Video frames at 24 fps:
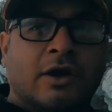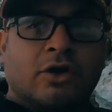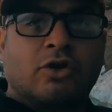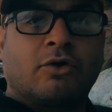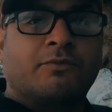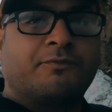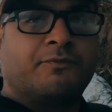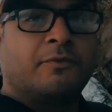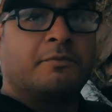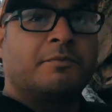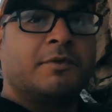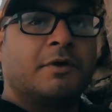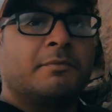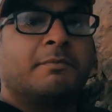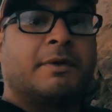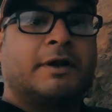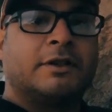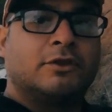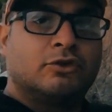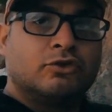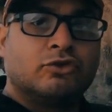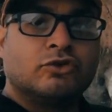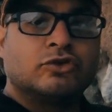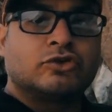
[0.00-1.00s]
Top from here,
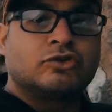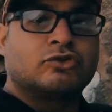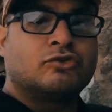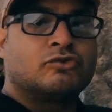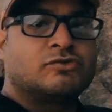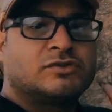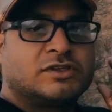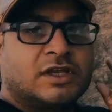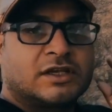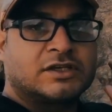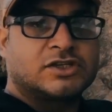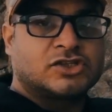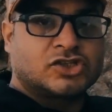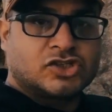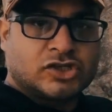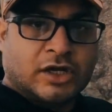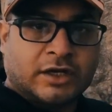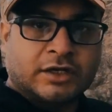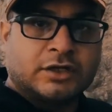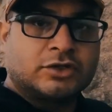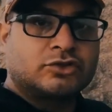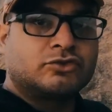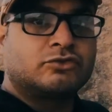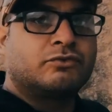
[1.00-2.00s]
but those roads are
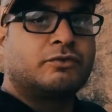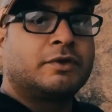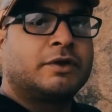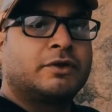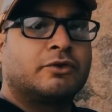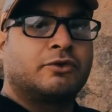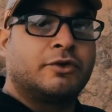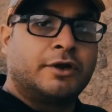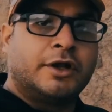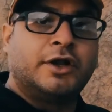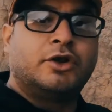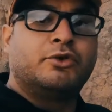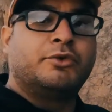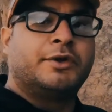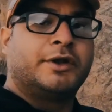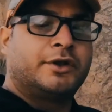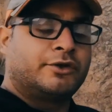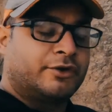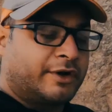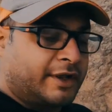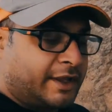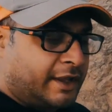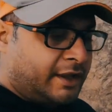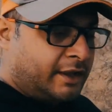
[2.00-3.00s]
shut, so we couldn't do it
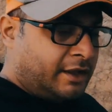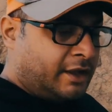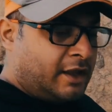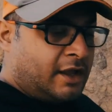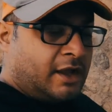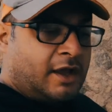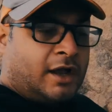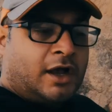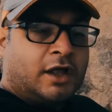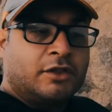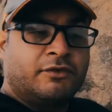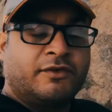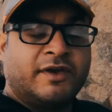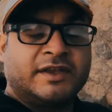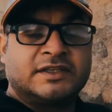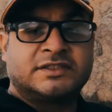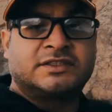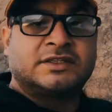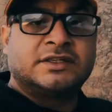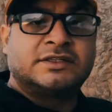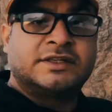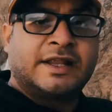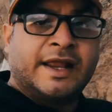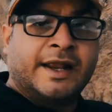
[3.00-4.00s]
today.
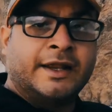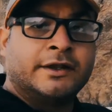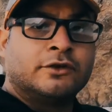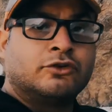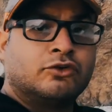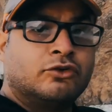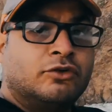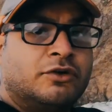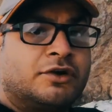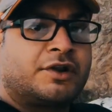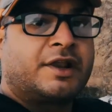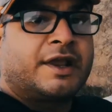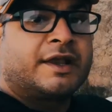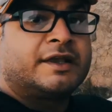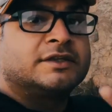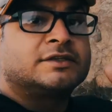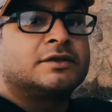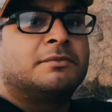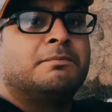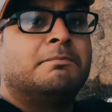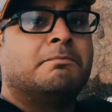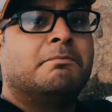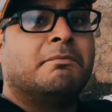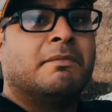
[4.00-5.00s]
Otherwise the Dankund trek is
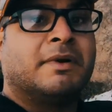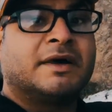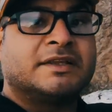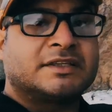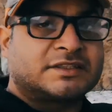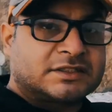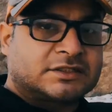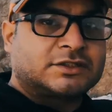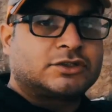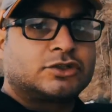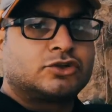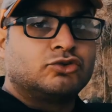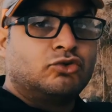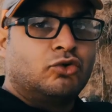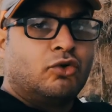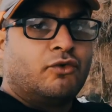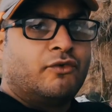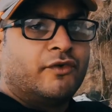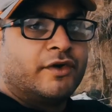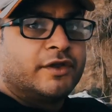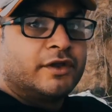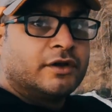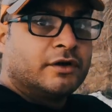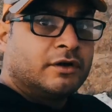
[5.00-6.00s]
a must do
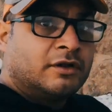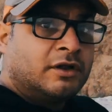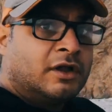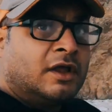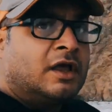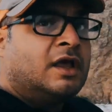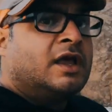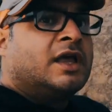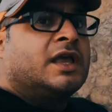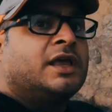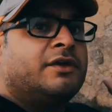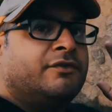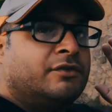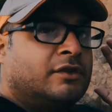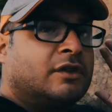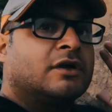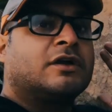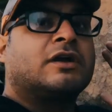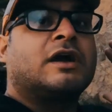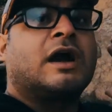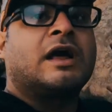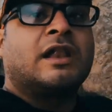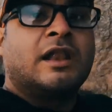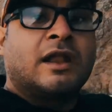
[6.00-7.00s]
over here. Even the
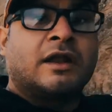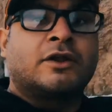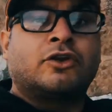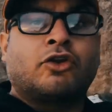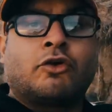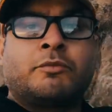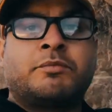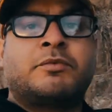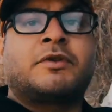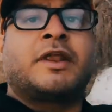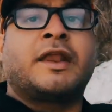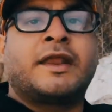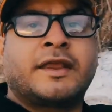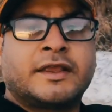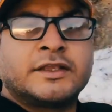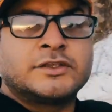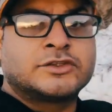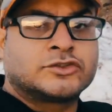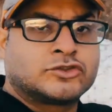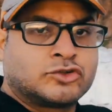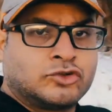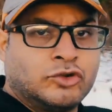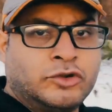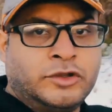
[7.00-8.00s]
Kala Top trek
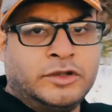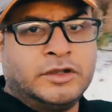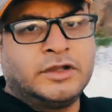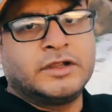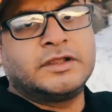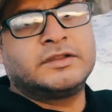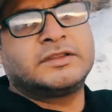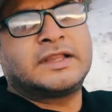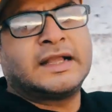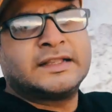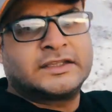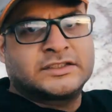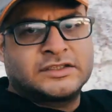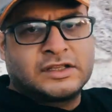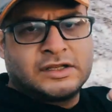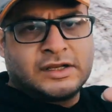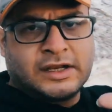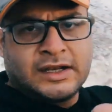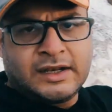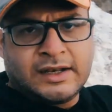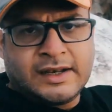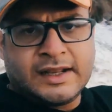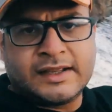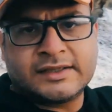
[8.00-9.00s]
is good. That's a
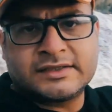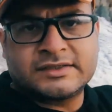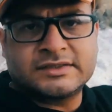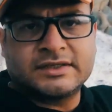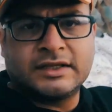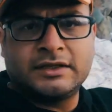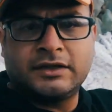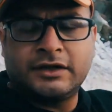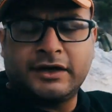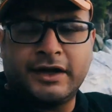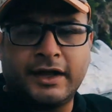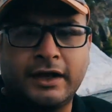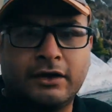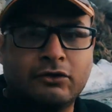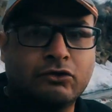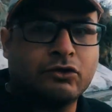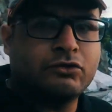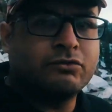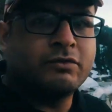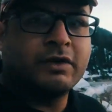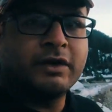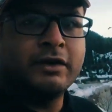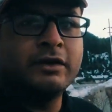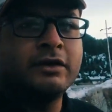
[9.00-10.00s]
little less than the
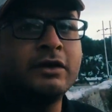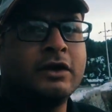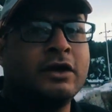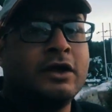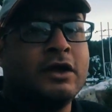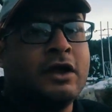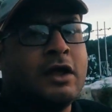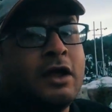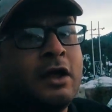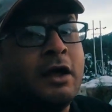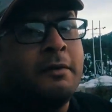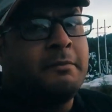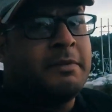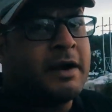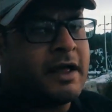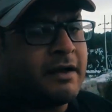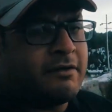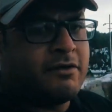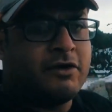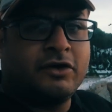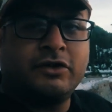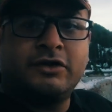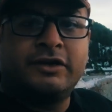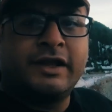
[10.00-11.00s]
Dankund one, but
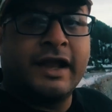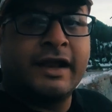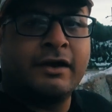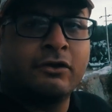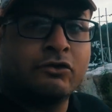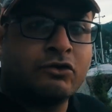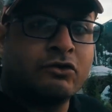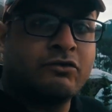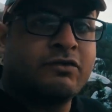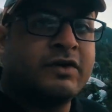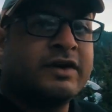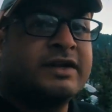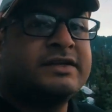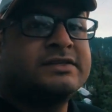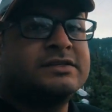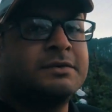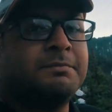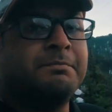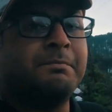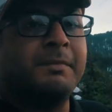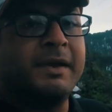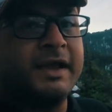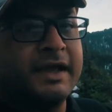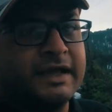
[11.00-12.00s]
I heard Dankund one is
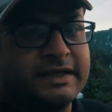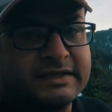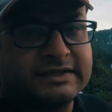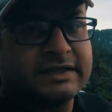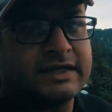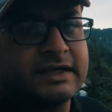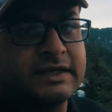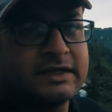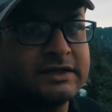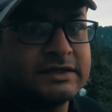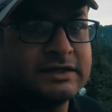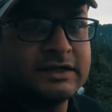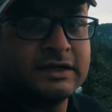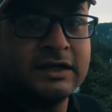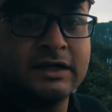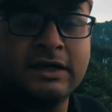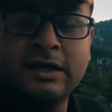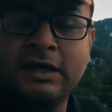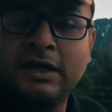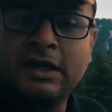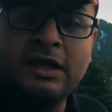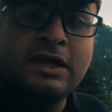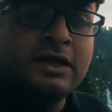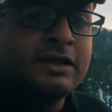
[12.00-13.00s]
amazing.
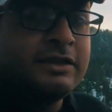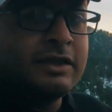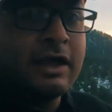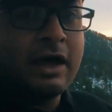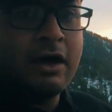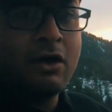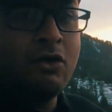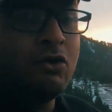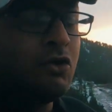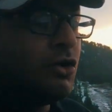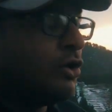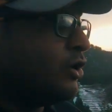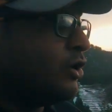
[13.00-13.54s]
Now